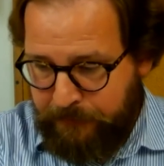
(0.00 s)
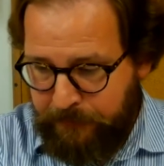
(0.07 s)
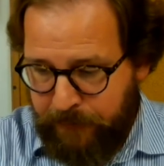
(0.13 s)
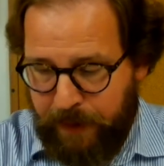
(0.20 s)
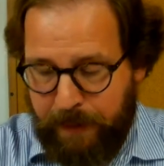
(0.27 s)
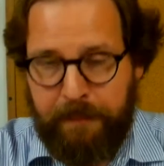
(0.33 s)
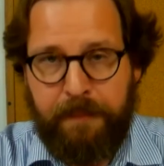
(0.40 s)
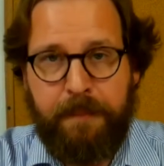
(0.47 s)

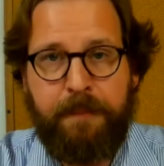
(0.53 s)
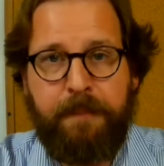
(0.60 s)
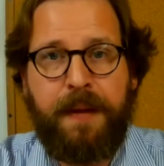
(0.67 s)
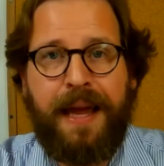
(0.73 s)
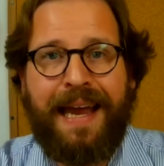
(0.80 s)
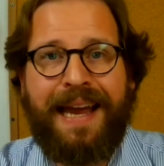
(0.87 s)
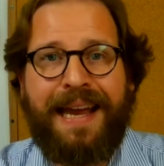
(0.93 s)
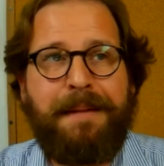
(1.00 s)
from
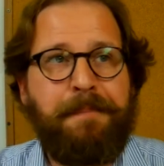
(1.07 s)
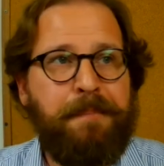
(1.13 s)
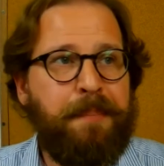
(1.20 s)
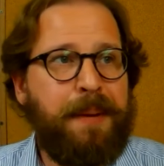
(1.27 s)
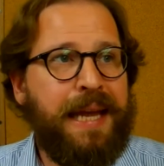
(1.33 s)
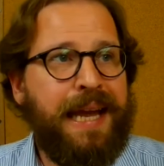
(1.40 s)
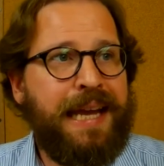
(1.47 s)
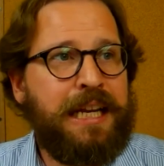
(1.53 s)

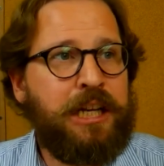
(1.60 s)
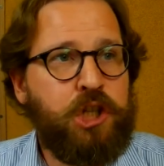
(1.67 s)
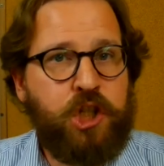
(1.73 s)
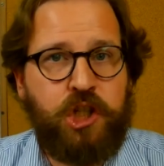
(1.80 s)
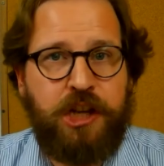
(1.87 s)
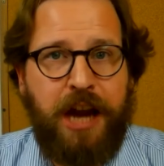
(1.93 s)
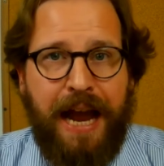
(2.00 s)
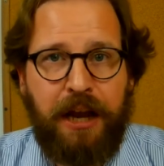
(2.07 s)
being
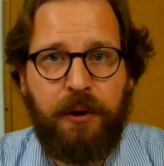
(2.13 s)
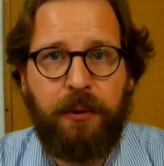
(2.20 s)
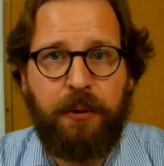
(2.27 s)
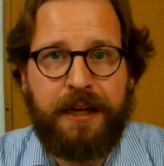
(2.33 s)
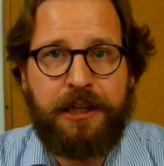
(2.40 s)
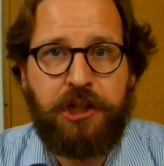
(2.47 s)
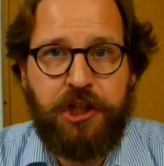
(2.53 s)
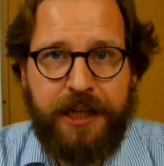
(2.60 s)

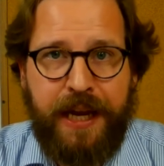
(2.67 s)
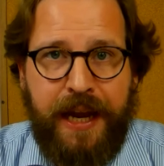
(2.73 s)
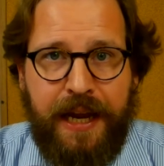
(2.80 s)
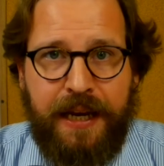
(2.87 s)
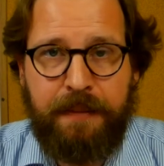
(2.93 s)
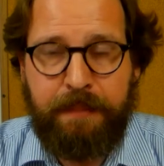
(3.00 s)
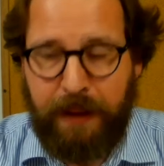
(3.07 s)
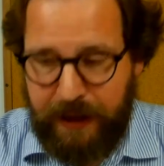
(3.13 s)
shackled and
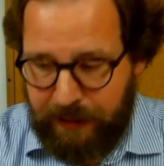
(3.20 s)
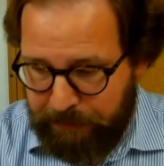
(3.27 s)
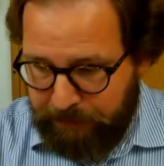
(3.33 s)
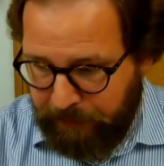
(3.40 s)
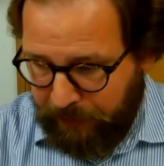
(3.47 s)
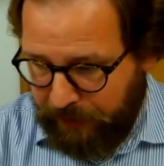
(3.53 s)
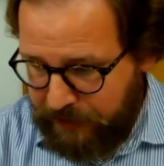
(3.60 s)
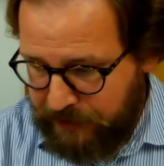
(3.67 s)
chained by the
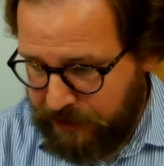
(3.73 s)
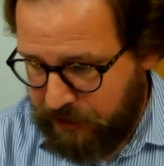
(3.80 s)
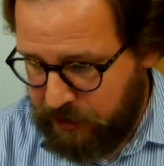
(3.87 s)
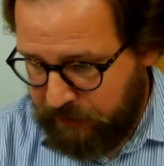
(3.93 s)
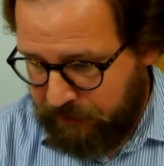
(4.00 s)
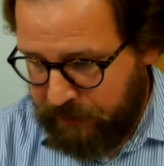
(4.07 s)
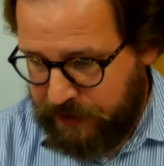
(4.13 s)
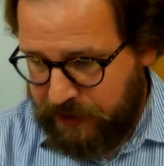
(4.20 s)

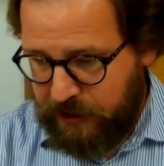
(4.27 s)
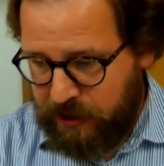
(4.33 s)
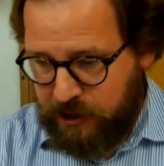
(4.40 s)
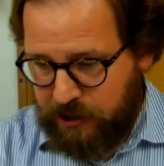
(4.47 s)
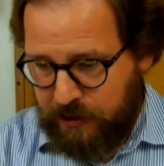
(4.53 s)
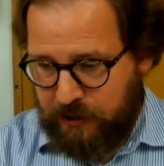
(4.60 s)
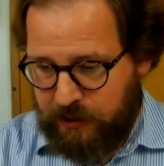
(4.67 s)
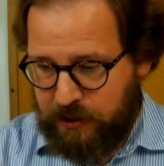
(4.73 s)
bondage of
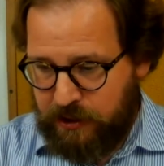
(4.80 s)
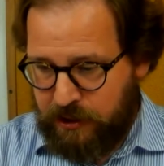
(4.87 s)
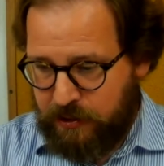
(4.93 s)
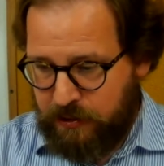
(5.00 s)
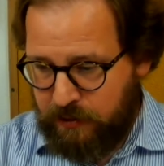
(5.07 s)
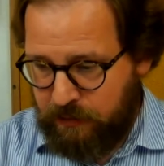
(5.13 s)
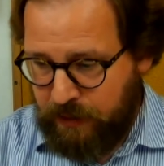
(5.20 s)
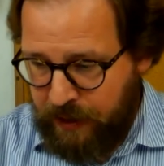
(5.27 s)
addiction
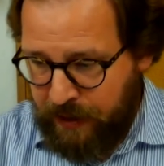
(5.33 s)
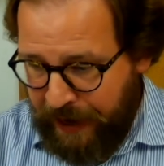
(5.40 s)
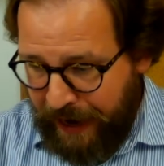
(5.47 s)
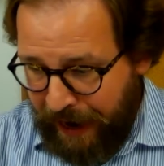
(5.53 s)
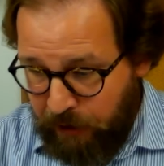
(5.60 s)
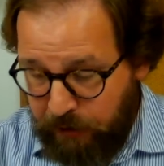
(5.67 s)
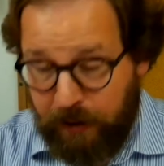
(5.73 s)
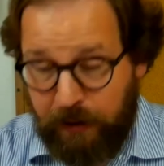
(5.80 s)
to
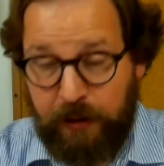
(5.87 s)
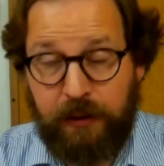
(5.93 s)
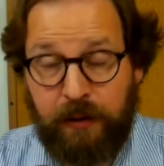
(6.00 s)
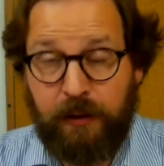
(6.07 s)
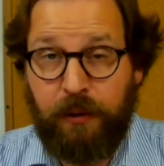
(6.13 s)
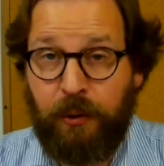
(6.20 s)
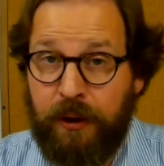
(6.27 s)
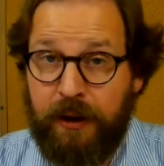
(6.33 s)

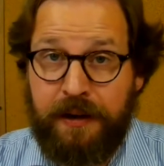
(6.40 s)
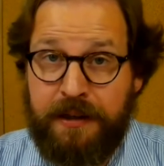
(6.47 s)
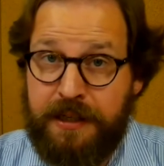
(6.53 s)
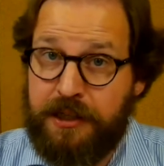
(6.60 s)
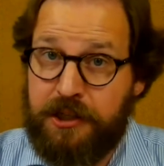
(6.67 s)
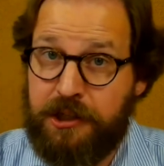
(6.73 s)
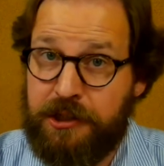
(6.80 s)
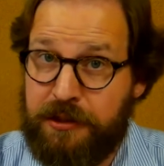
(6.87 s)
alcohol or
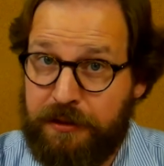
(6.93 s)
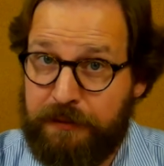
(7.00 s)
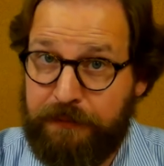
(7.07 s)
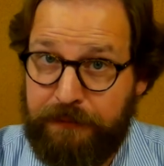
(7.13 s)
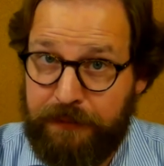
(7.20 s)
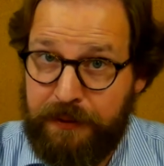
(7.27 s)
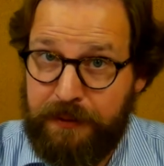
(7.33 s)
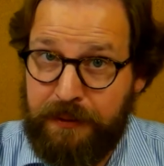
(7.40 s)
addiction to
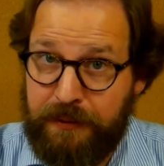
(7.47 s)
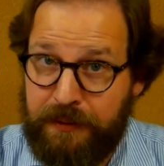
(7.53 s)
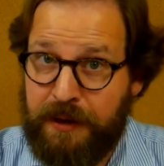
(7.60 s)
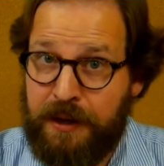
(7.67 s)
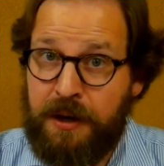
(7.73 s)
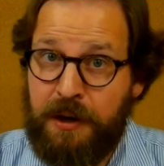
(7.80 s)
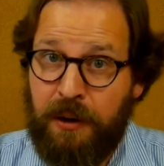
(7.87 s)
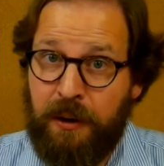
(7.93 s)
food
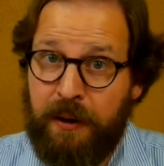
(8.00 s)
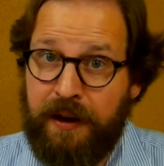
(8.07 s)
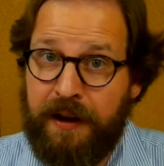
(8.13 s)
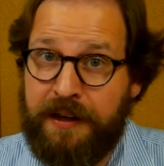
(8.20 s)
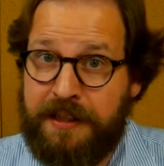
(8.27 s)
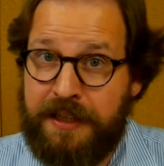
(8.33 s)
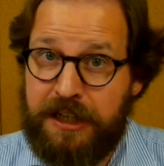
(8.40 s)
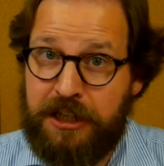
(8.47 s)
or
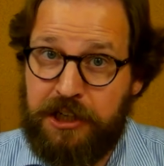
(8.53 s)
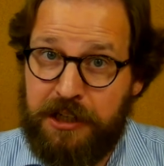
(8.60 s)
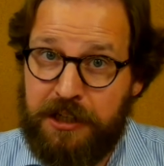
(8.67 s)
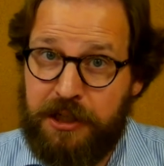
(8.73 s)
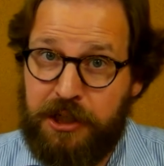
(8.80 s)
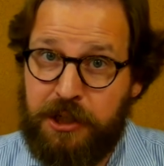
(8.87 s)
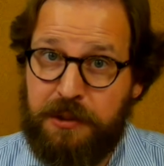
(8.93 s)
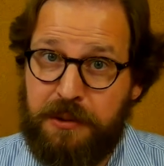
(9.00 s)

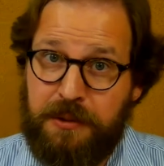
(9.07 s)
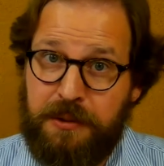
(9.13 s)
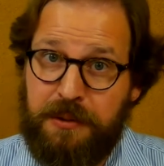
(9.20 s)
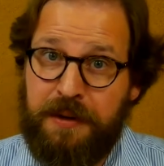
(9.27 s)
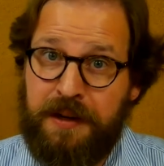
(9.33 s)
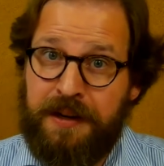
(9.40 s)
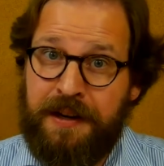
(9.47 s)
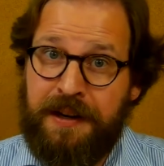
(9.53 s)
addiction
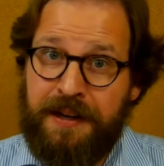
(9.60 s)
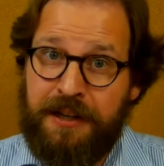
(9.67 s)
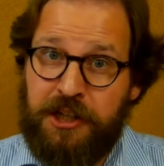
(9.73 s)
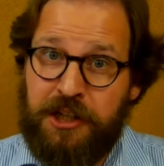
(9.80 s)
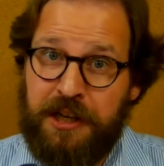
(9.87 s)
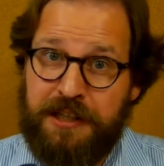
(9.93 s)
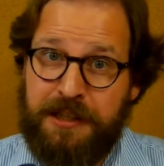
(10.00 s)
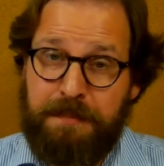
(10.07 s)
to
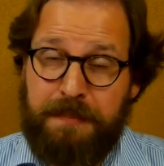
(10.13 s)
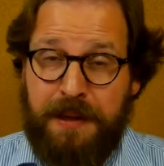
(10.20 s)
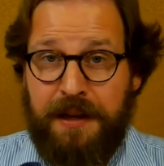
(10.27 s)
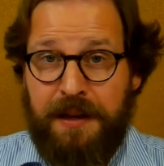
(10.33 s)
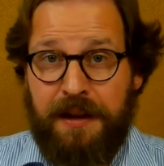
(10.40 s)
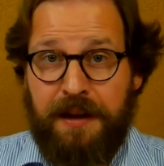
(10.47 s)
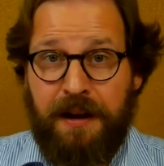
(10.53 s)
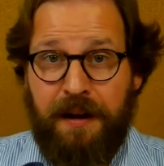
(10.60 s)
just
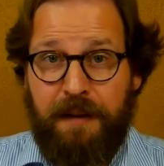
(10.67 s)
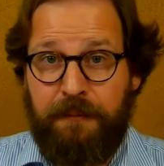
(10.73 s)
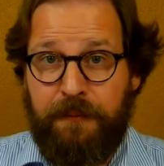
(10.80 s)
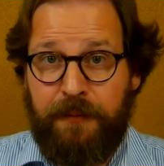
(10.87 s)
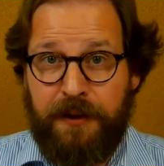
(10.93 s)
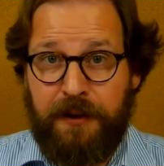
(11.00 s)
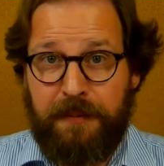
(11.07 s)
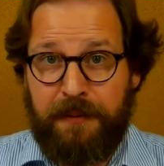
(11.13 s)
being
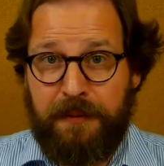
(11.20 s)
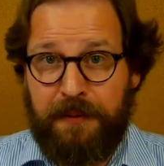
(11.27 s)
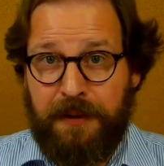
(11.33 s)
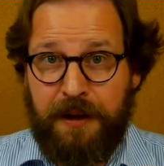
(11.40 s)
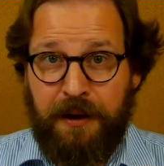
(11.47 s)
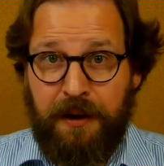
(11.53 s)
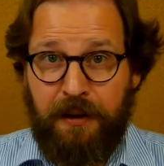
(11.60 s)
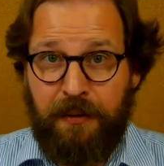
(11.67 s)
comfortable
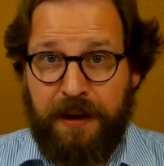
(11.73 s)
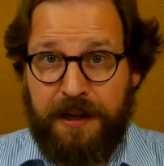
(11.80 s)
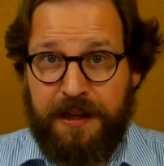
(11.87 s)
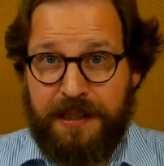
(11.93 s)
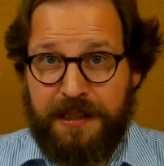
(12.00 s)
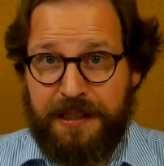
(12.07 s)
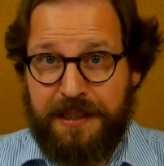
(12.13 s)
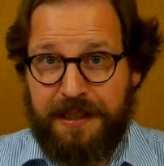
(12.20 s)
and
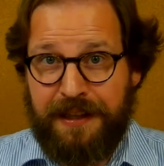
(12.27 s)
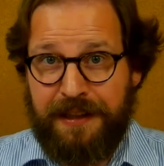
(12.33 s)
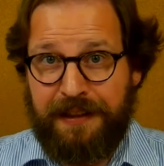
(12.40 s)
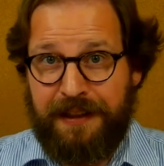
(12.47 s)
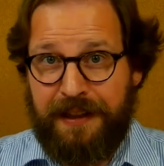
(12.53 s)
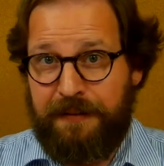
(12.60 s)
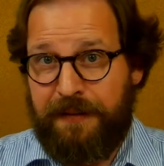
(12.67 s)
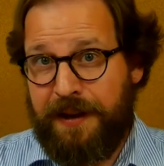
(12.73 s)
always
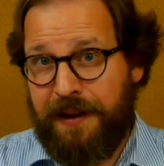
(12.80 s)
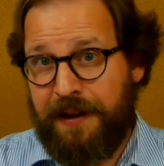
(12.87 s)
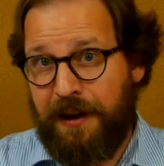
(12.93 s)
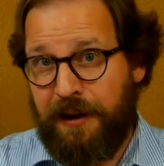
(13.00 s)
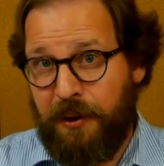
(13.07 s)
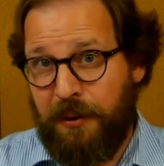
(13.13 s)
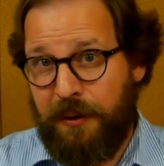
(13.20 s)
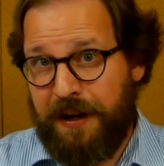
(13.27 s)
living
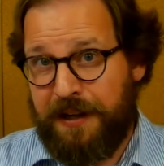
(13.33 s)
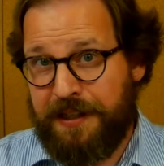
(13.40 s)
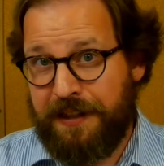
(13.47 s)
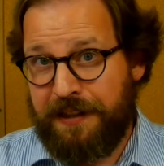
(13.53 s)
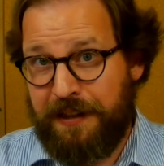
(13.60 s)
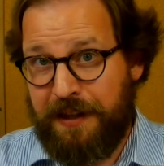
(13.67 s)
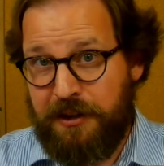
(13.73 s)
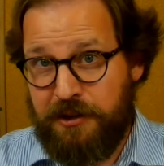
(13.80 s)
according to
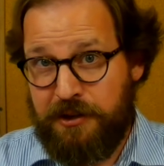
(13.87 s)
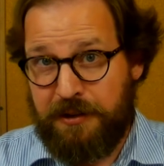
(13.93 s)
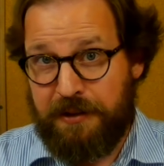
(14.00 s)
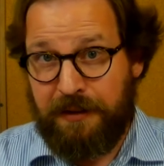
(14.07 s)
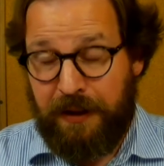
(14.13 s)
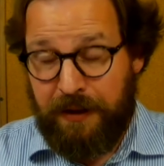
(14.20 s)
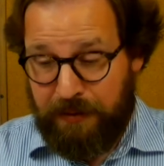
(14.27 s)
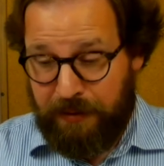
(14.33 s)
leisure,
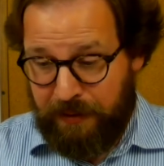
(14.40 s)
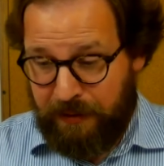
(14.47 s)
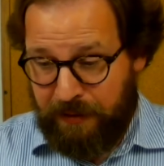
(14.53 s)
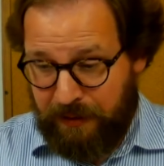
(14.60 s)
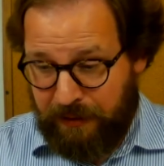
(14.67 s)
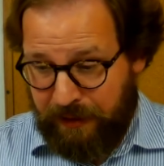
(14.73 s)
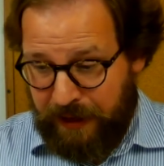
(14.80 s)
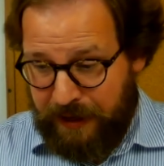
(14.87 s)
like the,
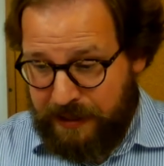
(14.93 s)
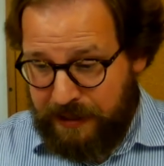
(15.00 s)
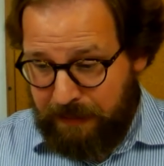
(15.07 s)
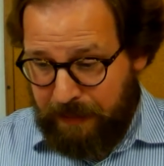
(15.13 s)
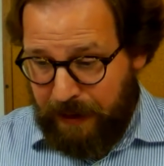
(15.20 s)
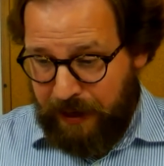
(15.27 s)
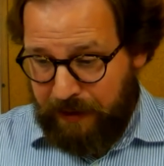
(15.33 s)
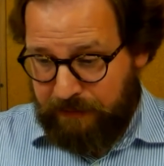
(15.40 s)
the lazy
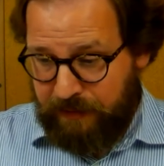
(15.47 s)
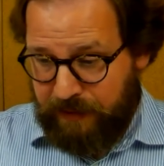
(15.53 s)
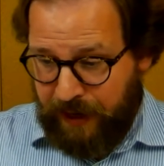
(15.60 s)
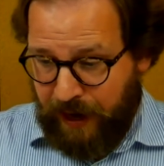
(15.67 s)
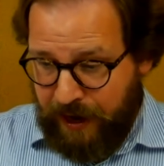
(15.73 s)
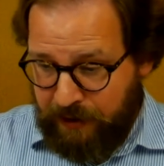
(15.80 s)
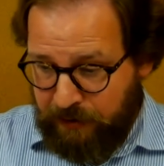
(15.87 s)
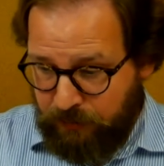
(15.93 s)
man,
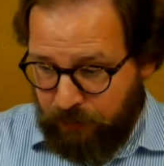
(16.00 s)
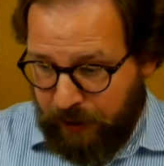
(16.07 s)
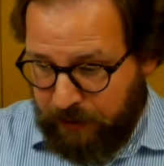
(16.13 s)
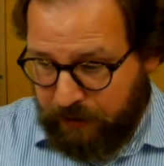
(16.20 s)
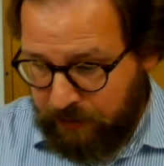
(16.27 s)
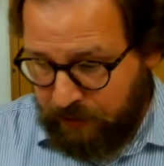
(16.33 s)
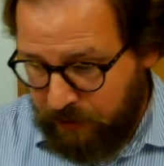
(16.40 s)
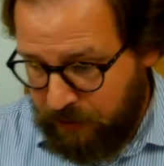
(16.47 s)
the idle one.
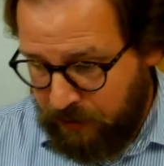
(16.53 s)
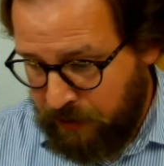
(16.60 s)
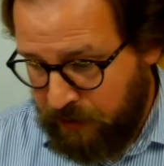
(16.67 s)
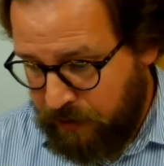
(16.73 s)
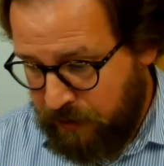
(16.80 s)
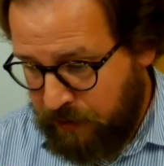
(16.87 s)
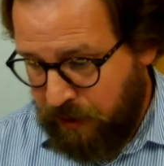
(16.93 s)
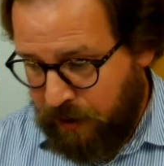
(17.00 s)

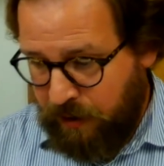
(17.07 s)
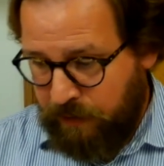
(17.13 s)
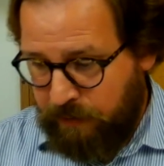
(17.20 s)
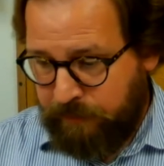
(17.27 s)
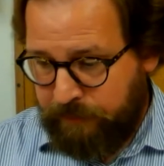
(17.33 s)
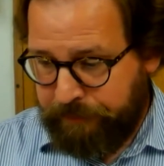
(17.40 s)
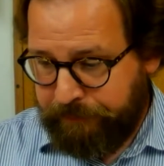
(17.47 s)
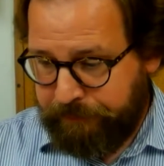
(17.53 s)

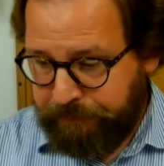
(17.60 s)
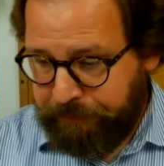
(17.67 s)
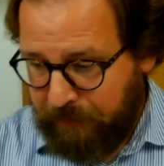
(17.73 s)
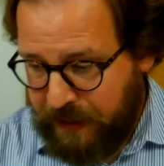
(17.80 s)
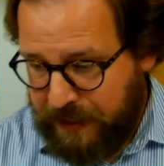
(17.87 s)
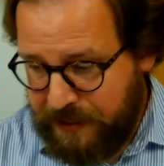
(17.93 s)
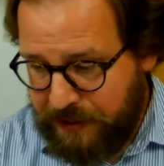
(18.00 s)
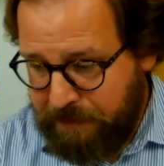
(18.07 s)
Um,
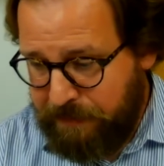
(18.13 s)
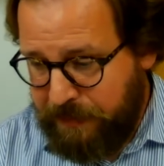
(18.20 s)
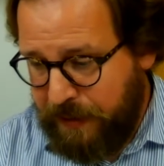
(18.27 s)
some